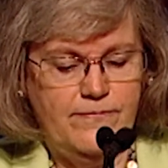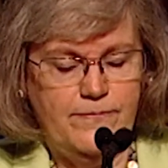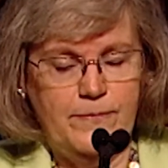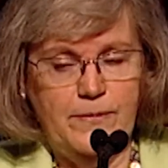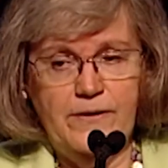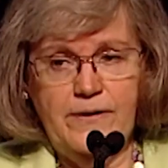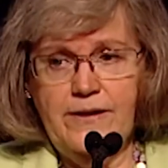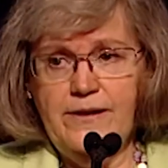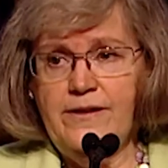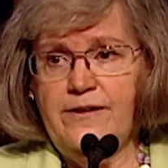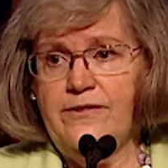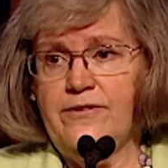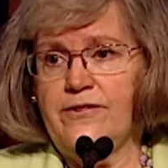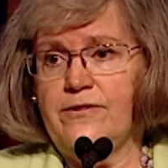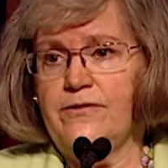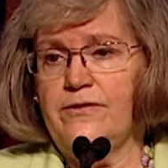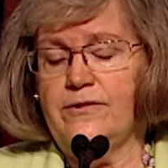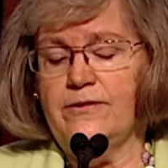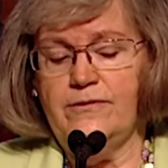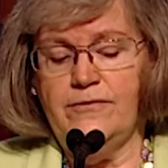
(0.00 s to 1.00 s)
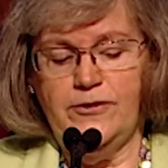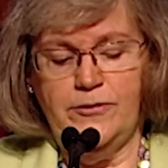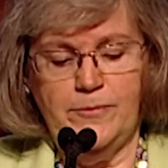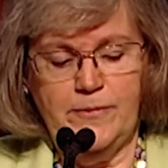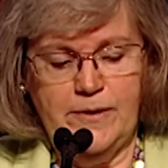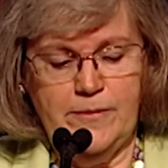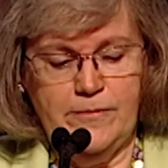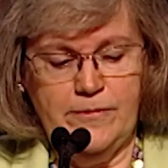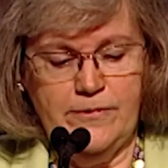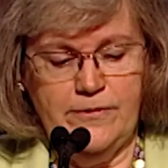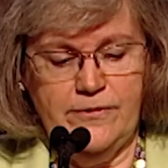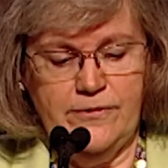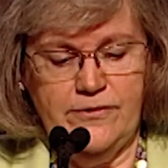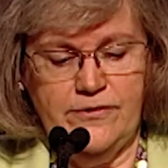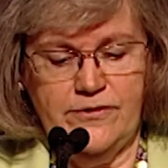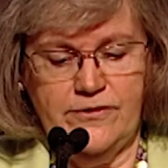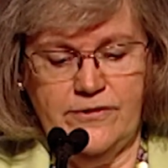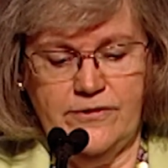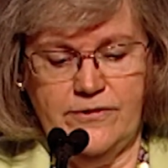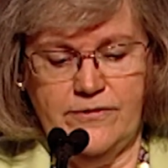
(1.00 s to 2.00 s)
Partly so service
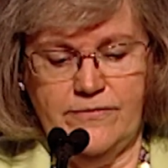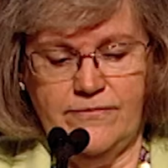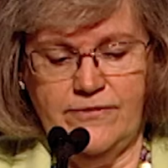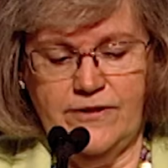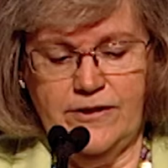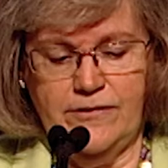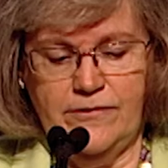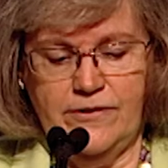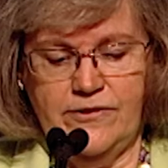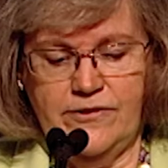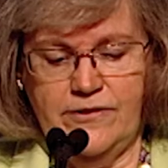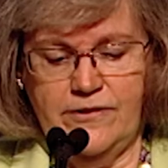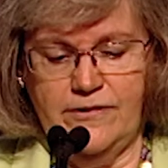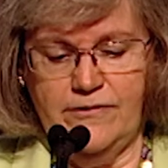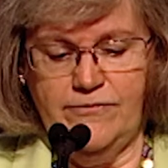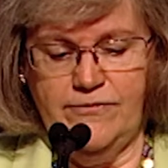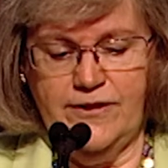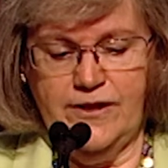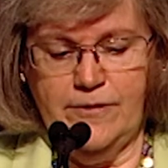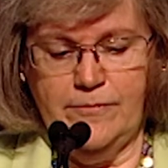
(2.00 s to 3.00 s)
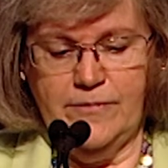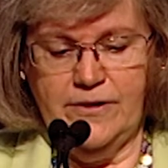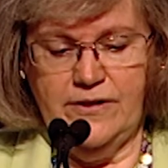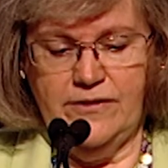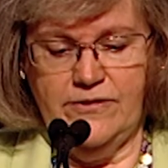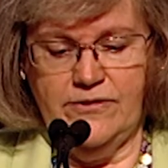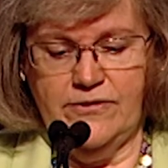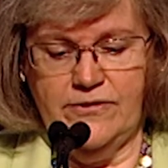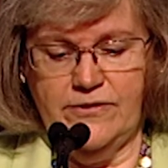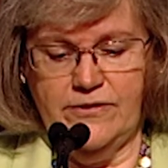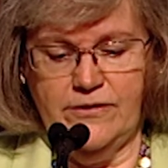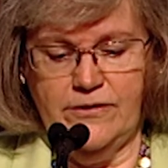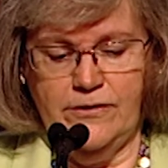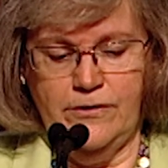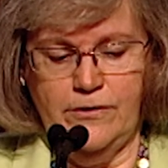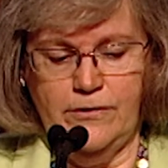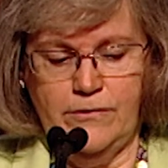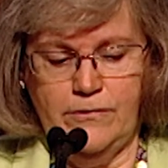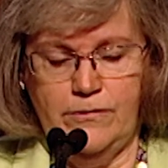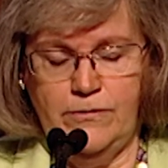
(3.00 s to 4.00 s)
members, veterans, and their families
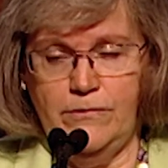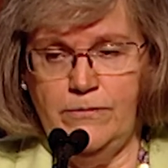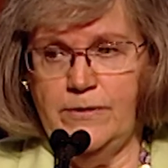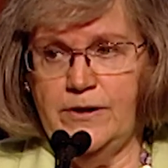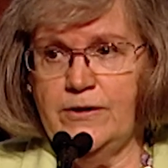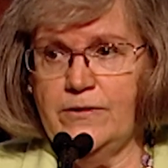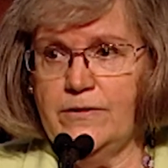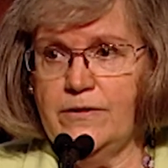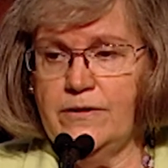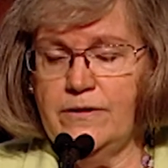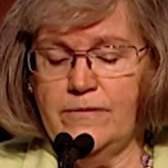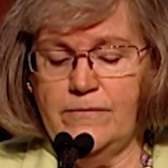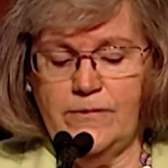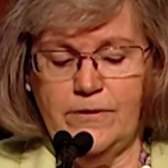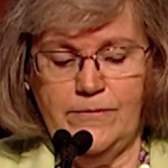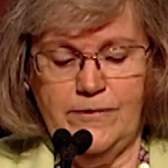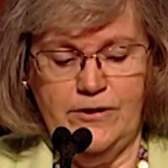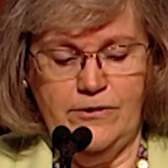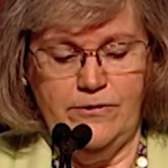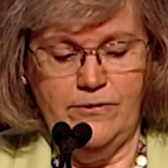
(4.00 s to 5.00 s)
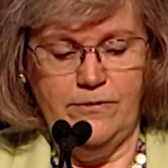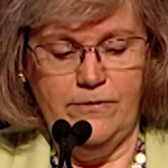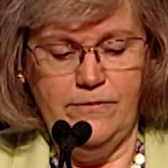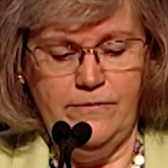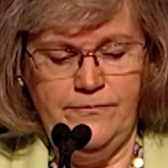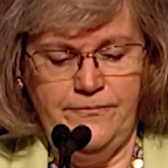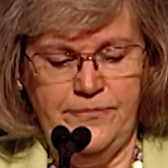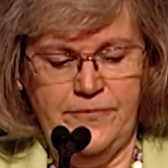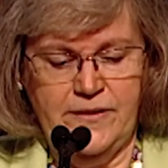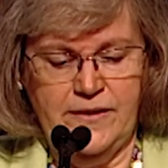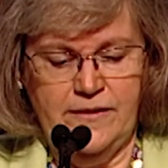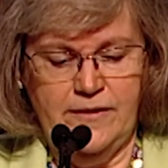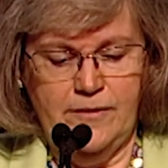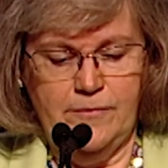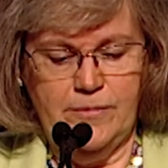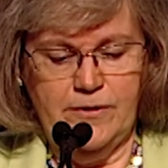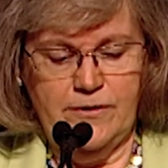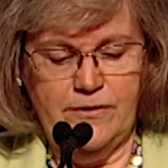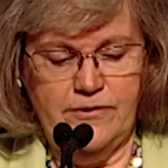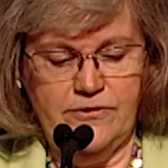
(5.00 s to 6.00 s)
know who we are and what we do,
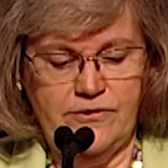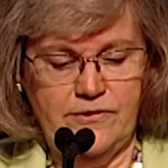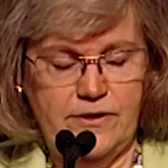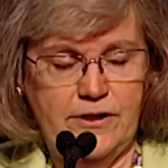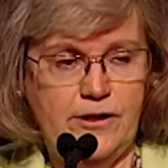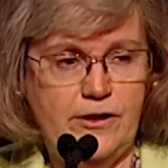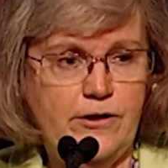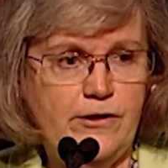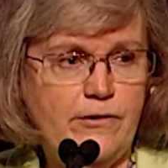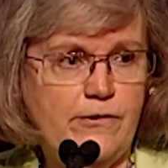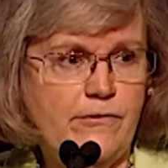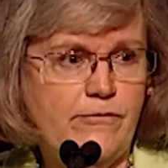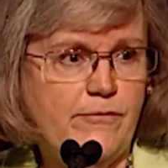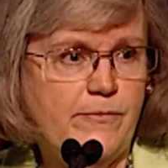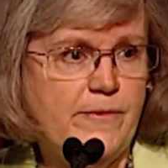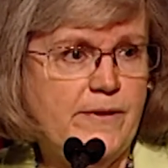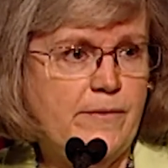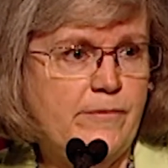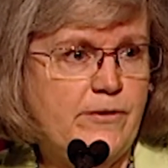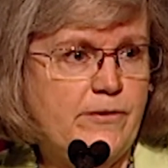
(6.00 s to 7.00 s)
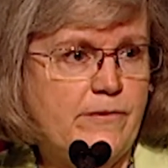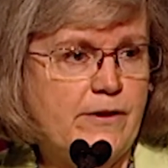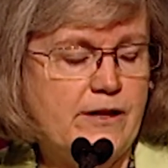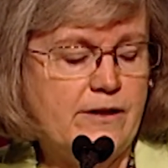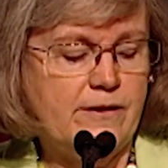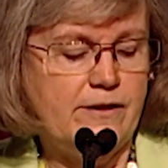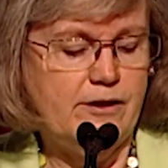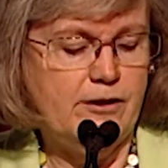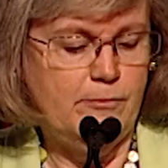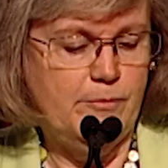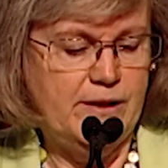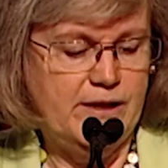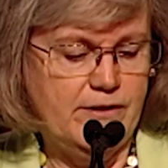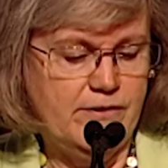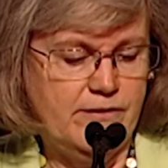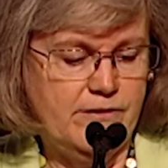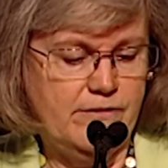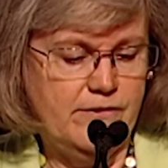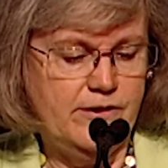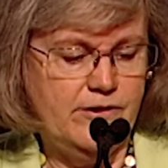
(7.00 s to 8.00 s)
but also hear from them directly
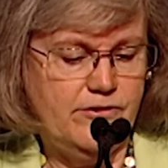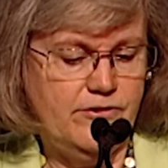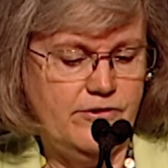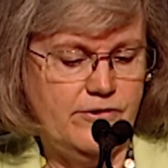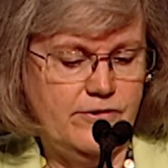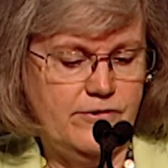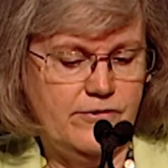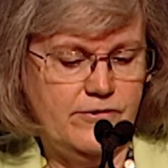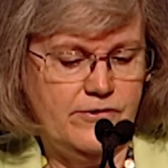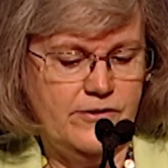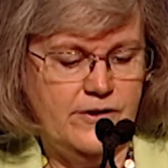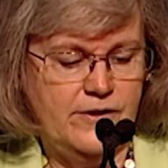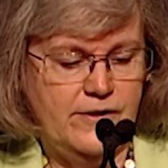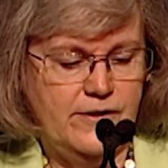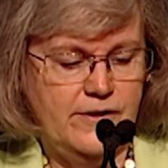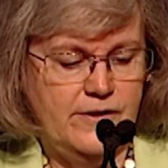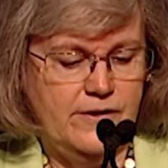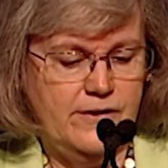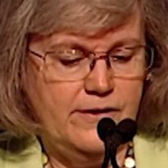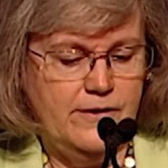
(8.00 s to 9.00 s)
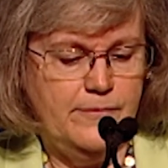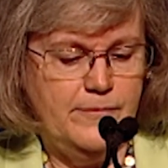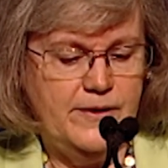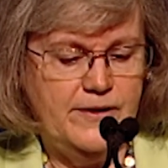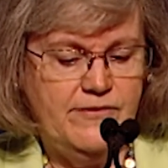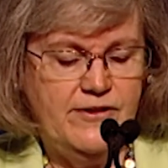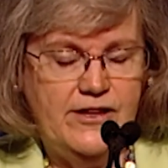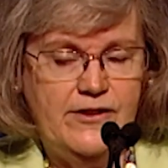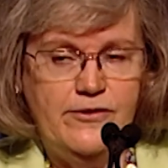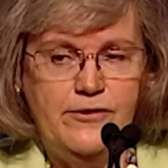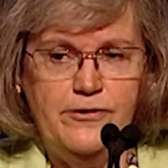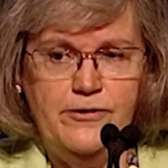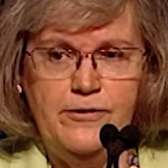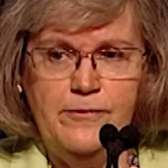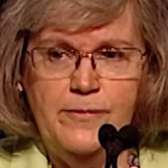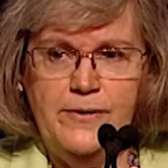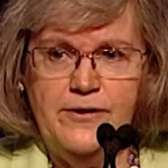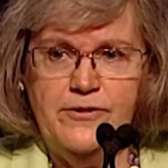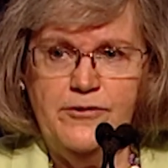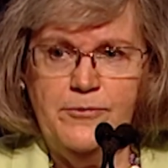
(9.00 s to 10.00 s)
about their issues. I've had the
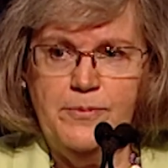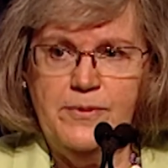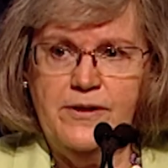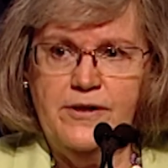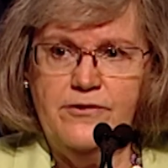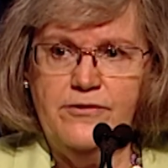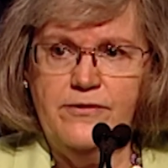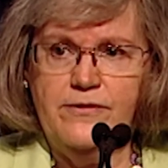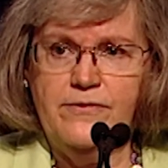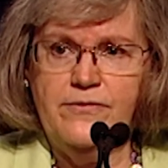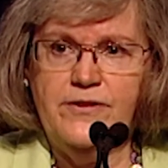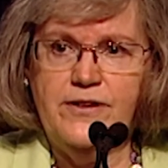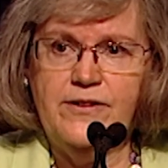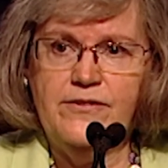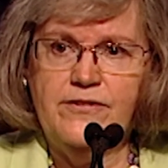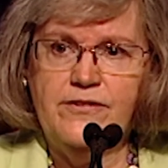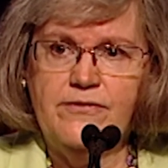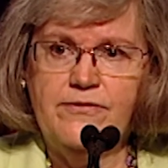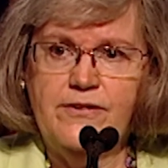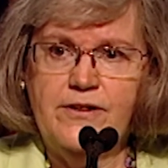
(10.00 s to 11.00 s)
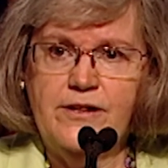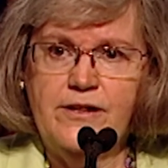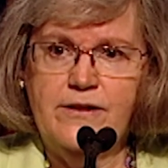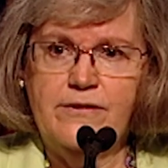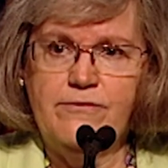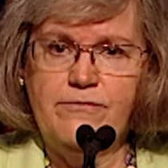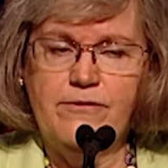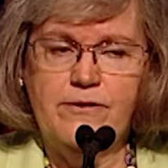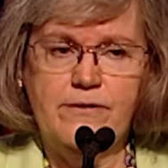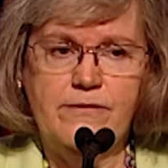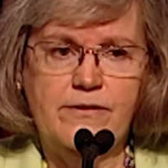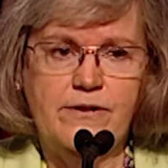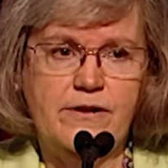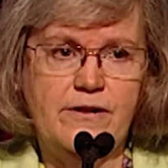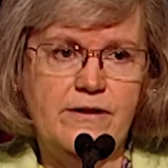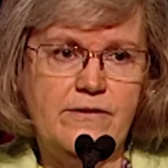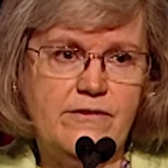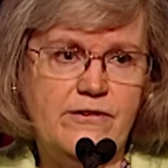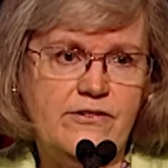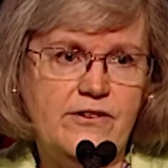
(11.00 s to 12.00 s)
dubious pleasure of testifying in front of
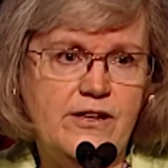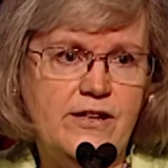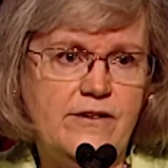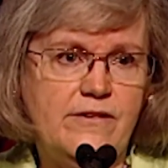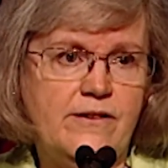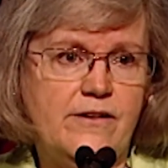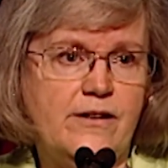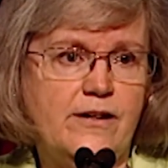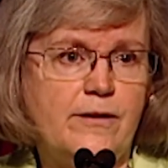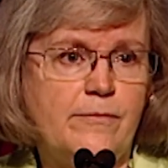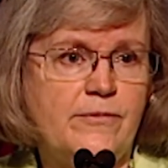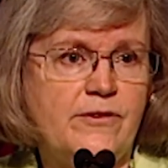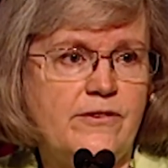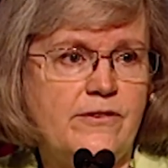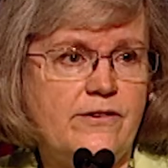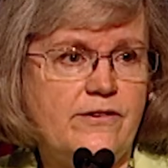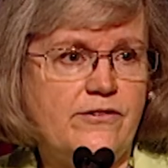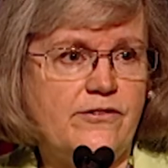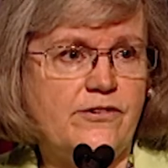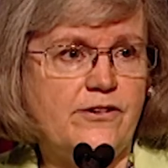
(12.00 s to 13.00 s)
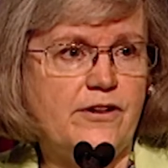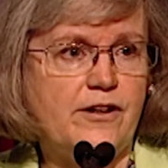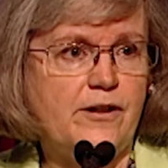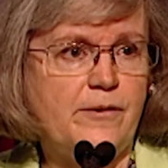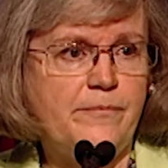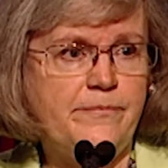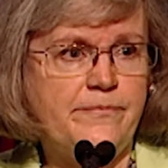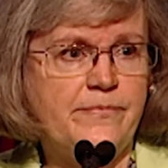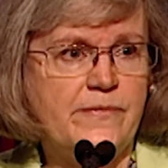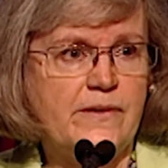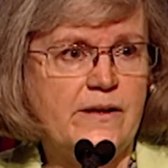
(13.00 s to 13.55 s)
Congress 8 times in this job.